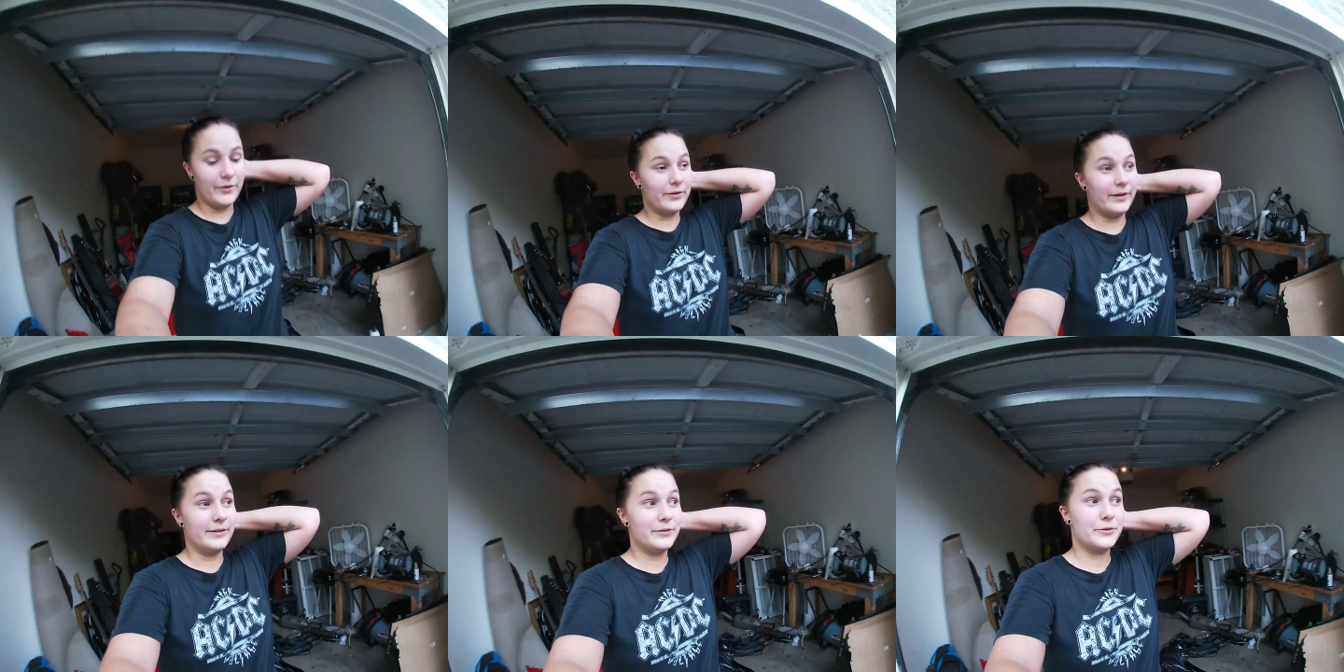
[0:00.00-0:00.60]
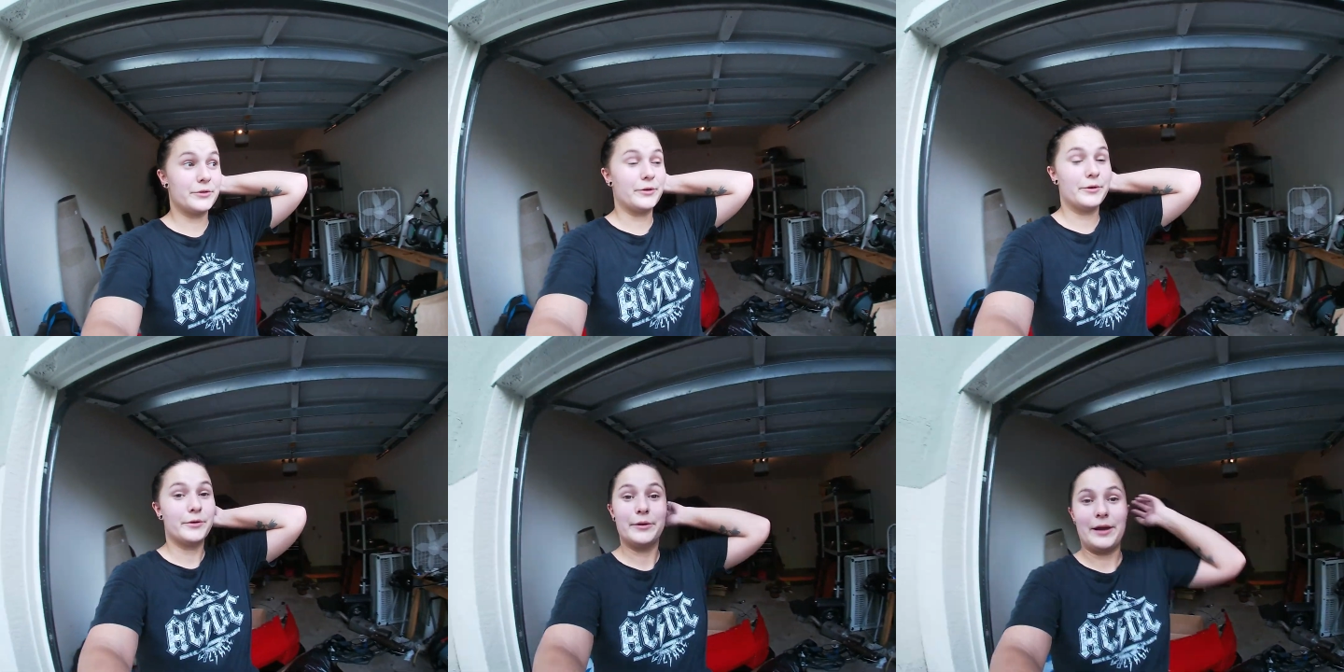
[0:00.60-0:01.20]
Alright,
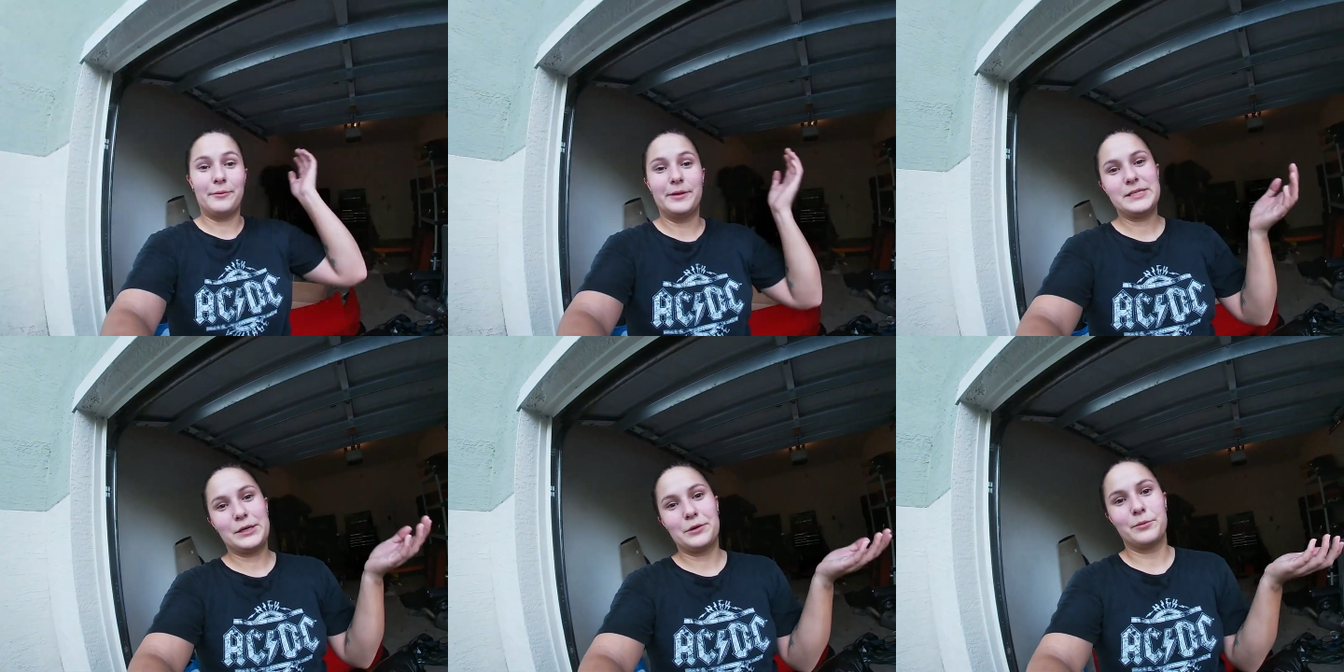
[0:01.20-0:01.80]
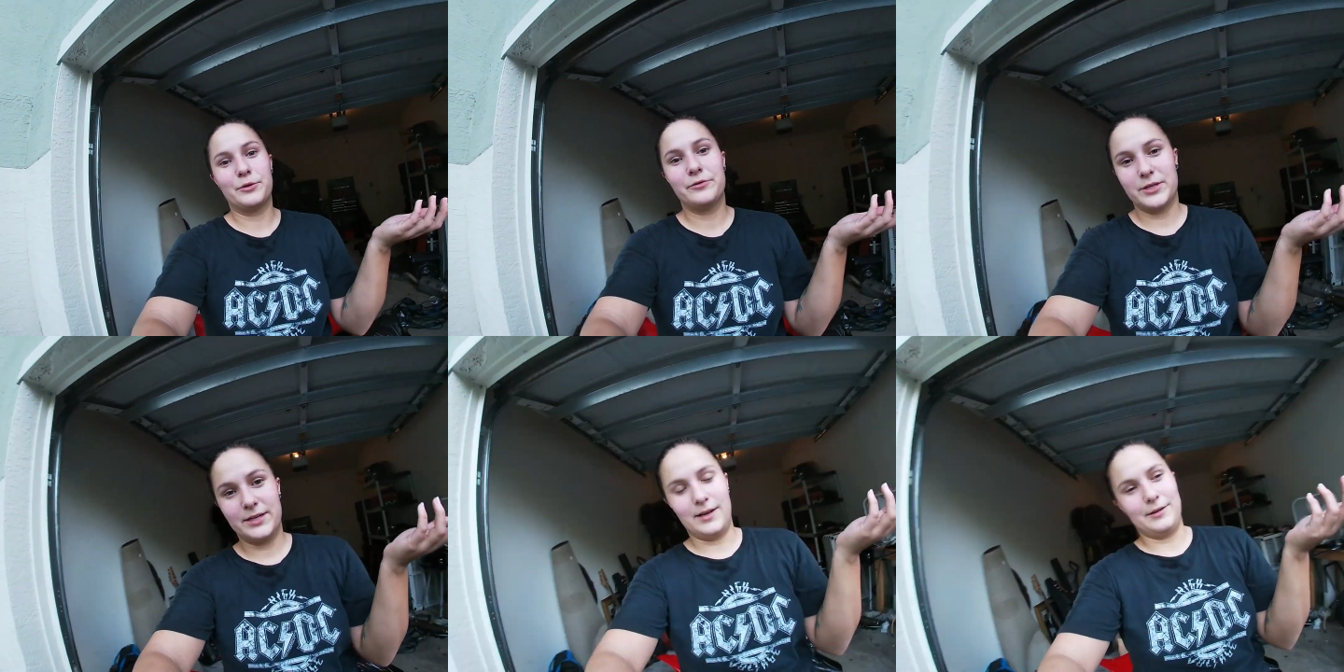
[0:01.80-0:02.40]
so I went to go move
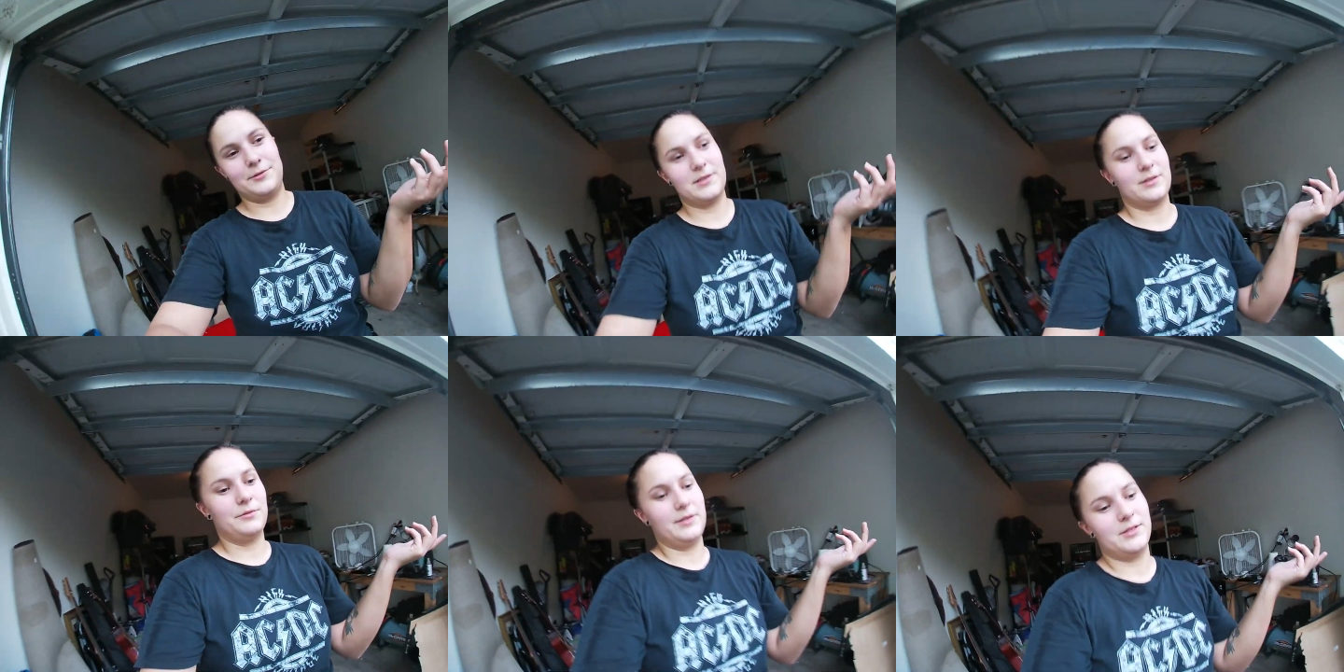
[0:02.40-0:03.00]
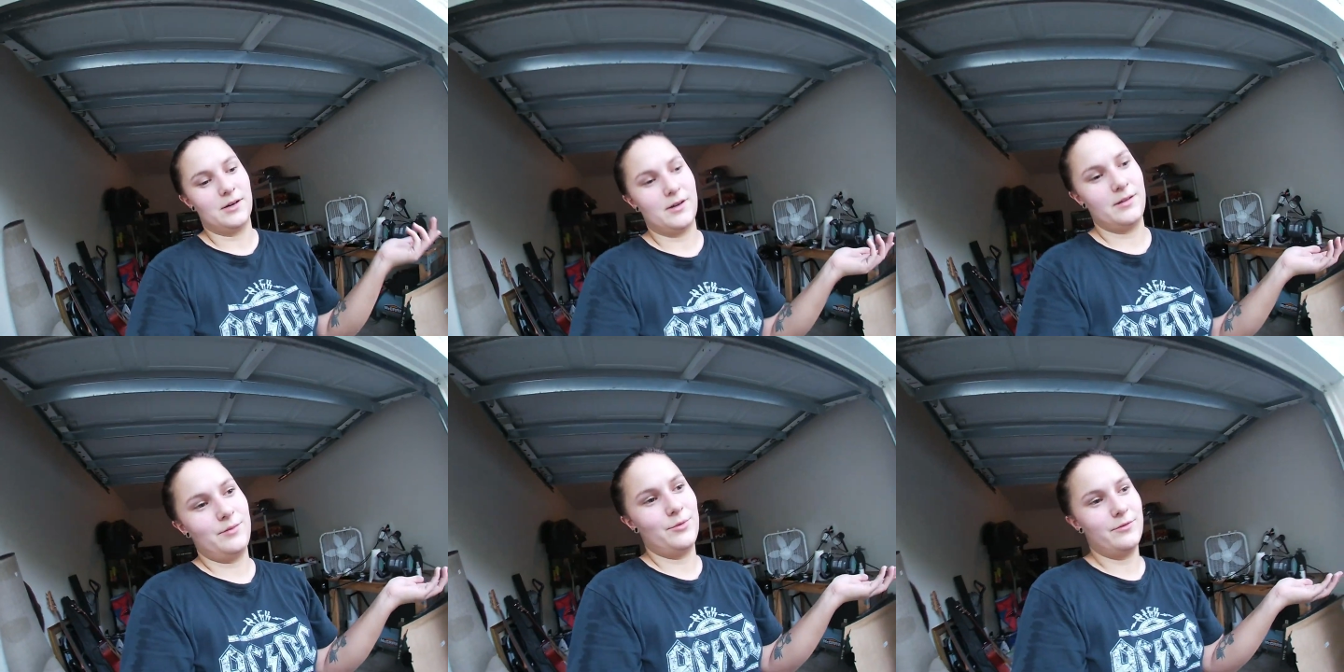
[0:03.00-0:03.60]
it, and I was like, do I
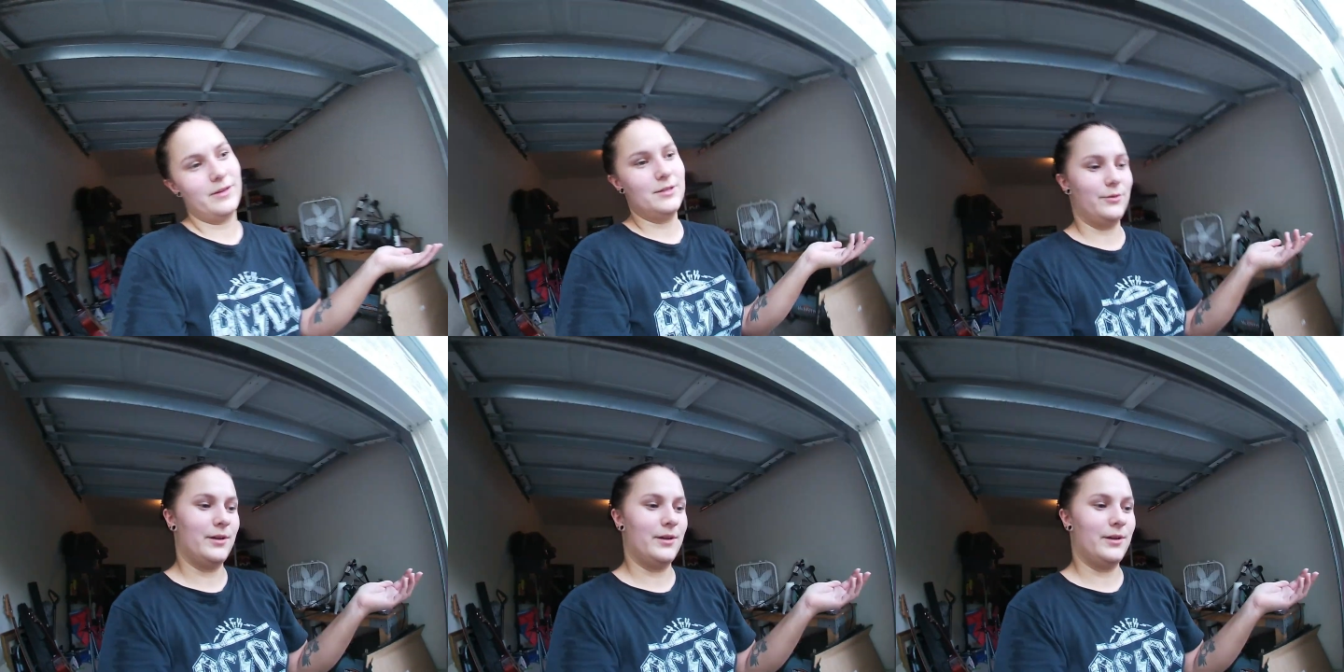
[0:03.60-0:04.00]
start it and move it?